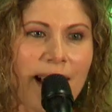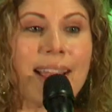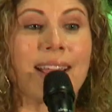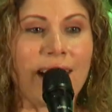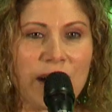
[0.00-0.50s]

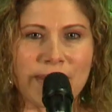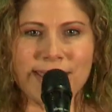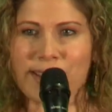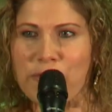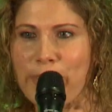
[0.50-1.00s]
I got
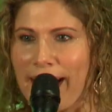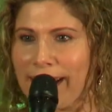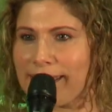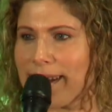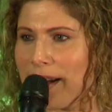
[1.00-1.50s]
myself
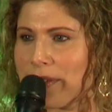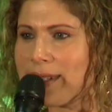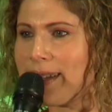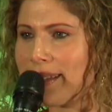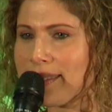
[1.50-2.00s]
back into
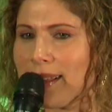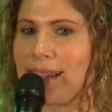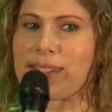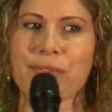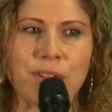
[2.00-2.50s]
every dance
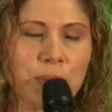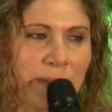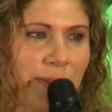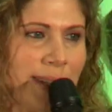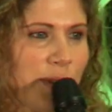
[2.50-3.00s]
class. If you
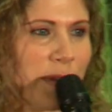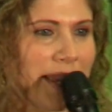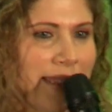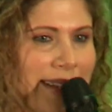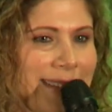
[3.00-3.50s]
were friends with
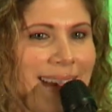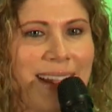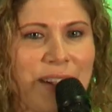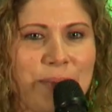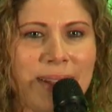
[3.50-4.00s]
me at that
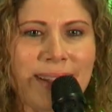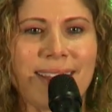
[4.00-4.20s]
time,